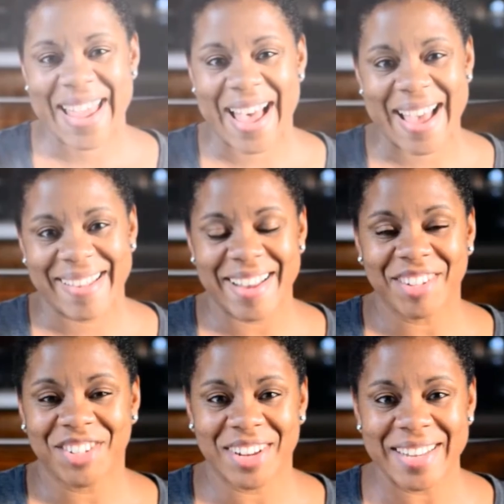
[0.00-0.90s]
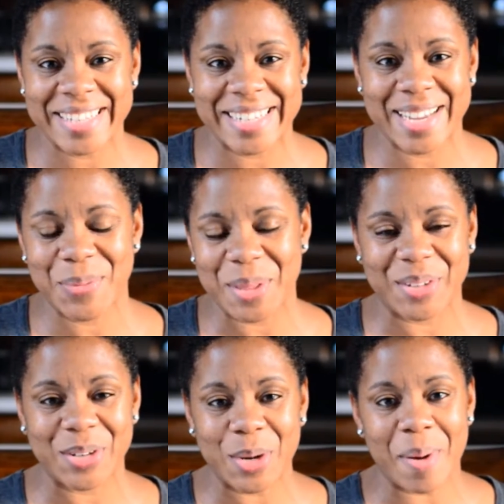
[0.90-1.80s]
guys, it's Sheesta with
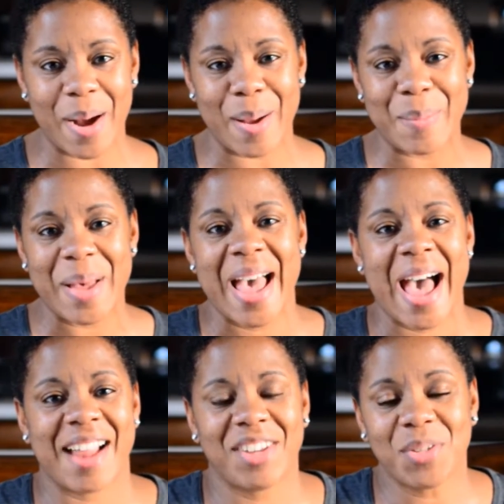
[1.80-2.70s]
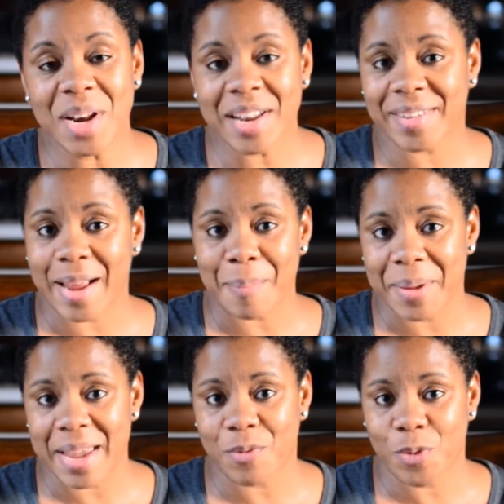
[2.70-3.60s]
Tutor Mom. I just wanted to stop
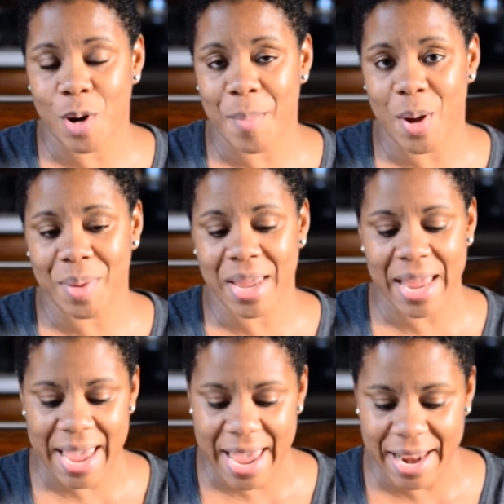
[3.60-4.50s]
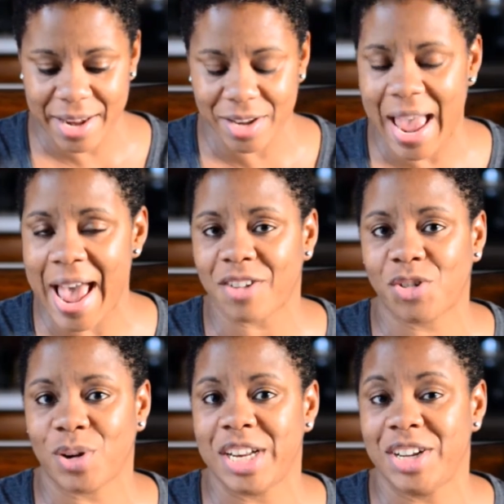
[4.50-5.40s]
in for a moment and
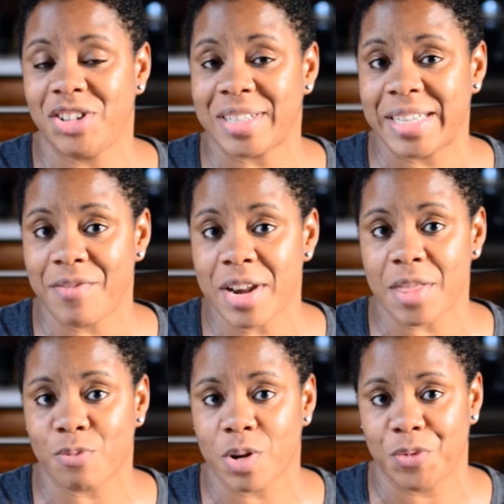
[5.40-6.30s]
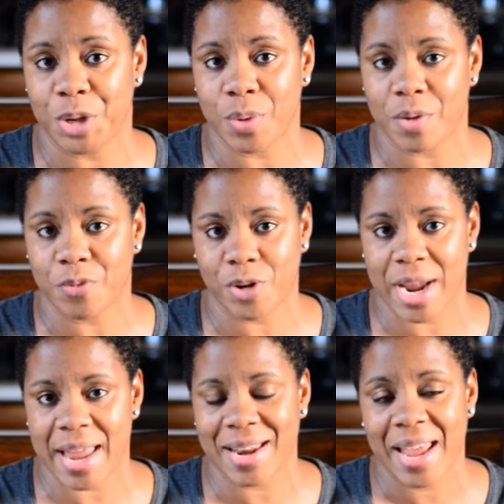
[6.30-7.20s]
actually just give another review of
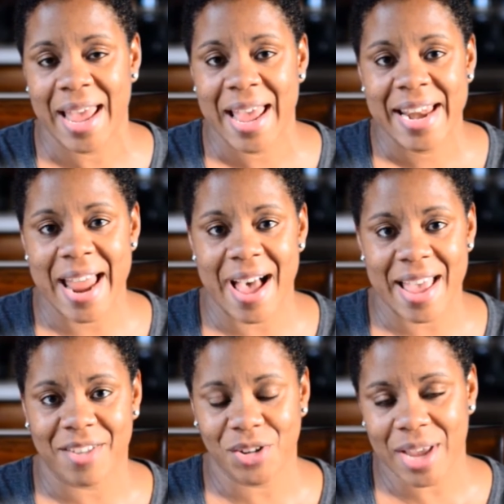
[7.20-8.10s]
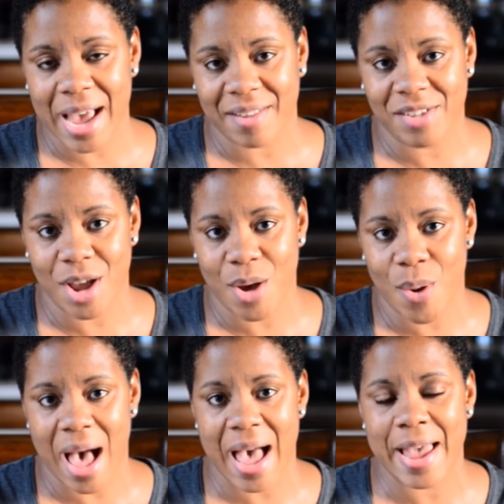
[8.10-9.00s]
Fred. Now, as you guys know,
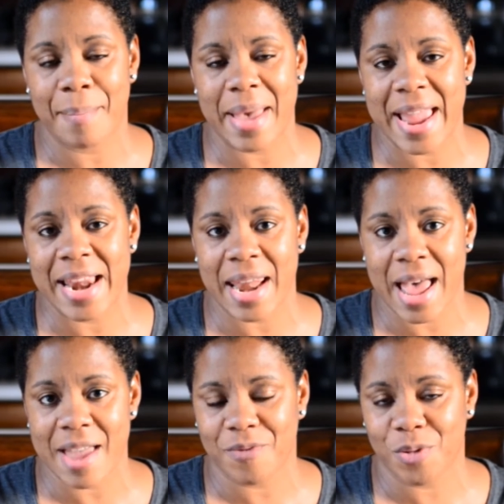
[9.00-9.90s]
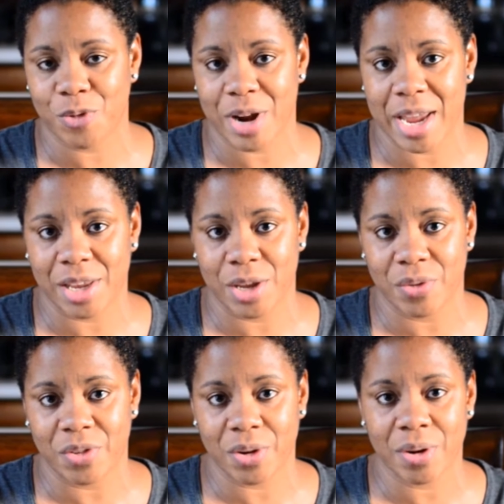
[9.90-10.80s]
I am a Life of Fred
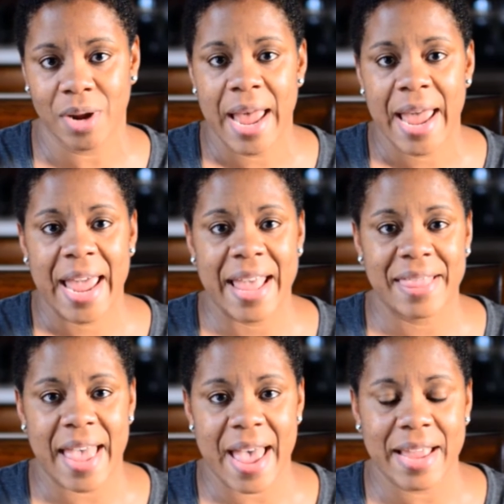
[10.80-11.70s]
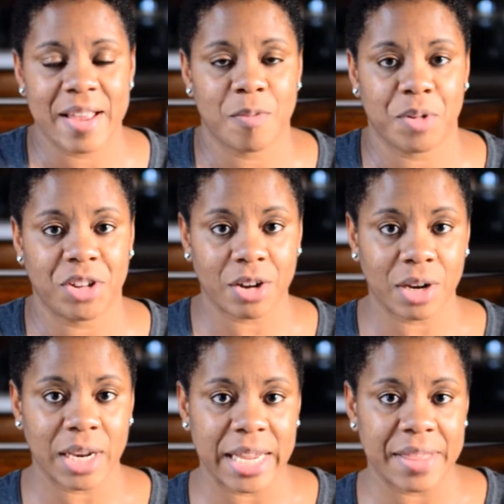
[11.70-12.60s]
user, and that is
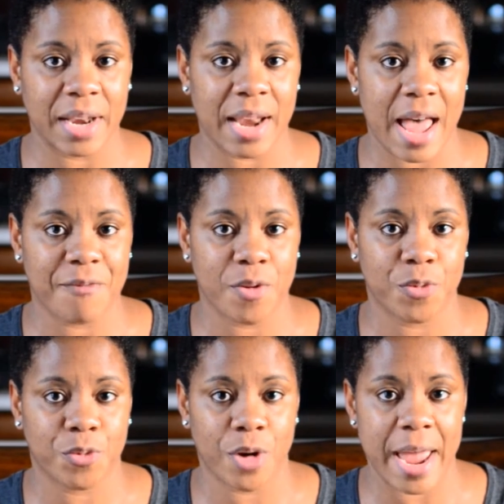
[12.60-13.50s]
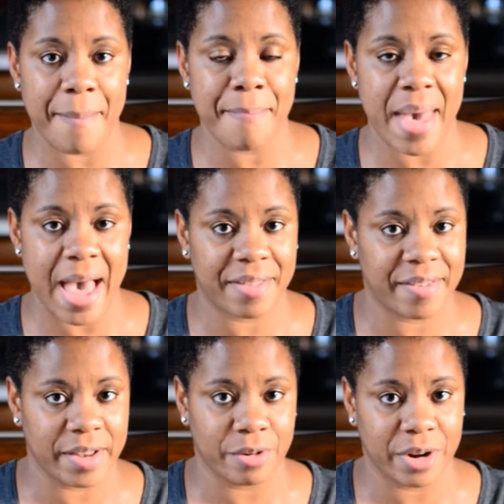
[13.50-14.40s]
particularly the Life of Fred math
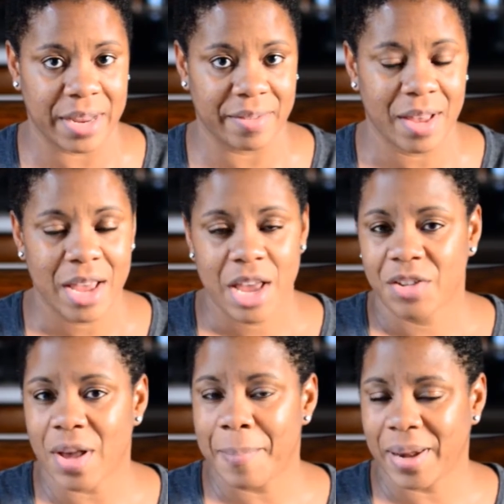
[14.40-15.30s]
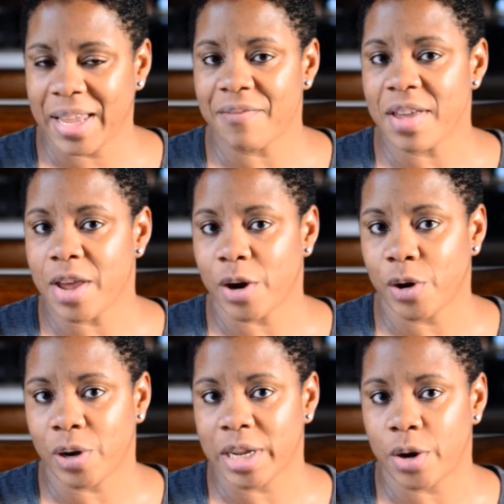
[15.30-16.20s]
series. So I believe in the
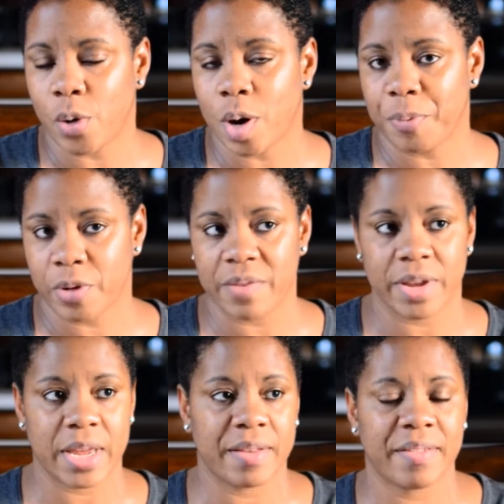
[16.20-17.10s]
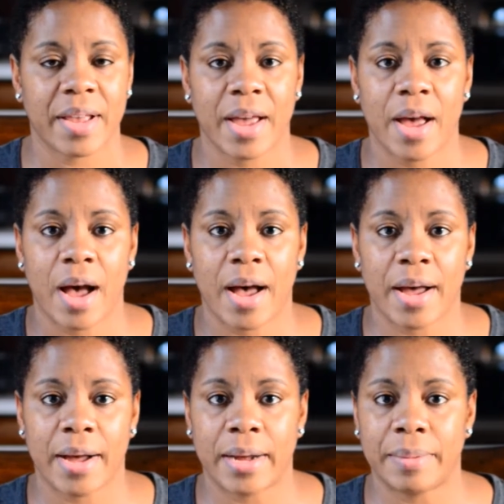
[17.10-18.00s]
earlier or previous
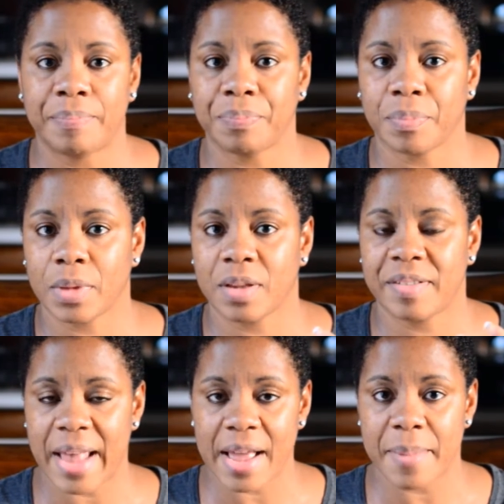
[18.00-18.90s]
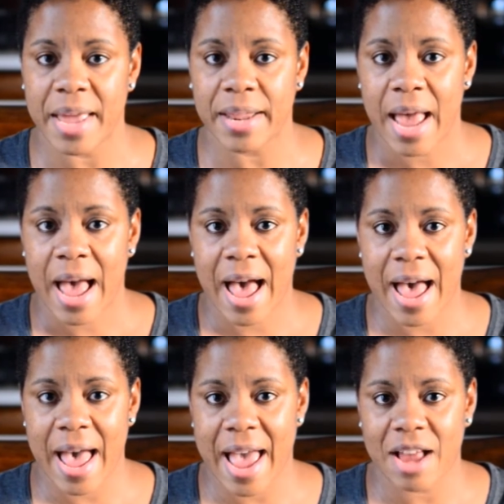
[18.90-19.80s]
segment,
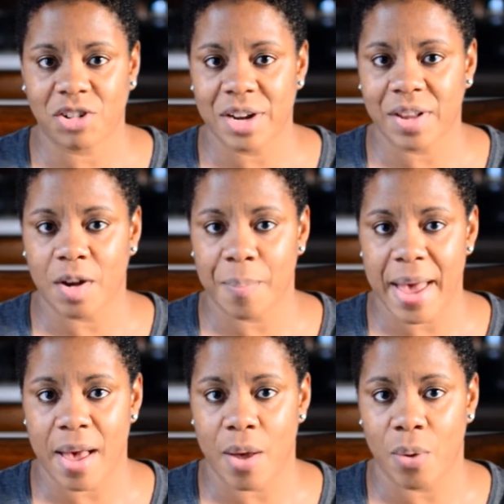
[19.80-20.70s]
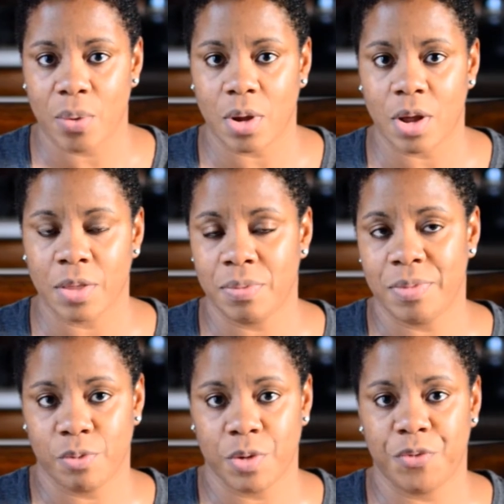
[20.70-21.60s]
I actually talked about
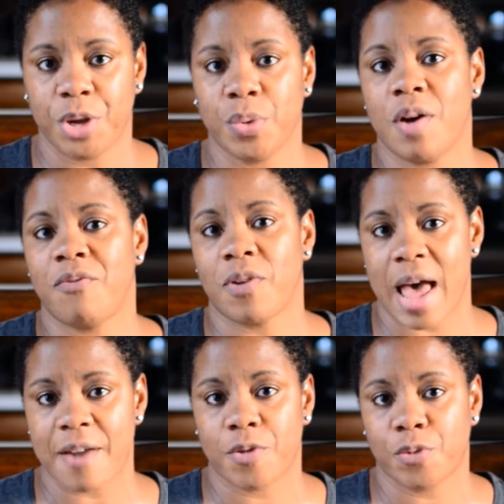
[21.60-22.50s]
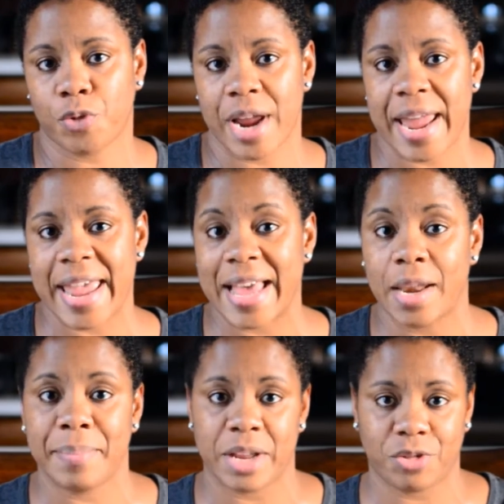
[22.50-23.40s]
the review of Life of Fred
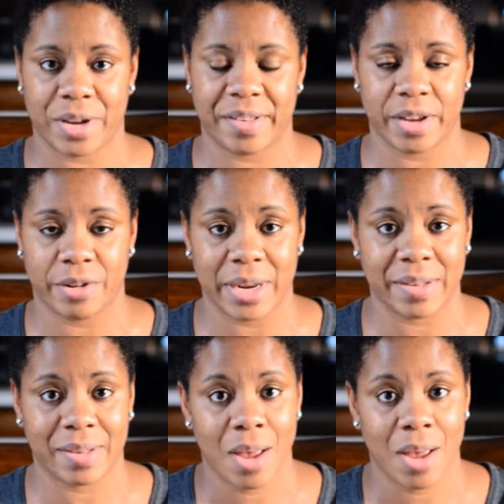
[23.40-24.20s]
elementary series.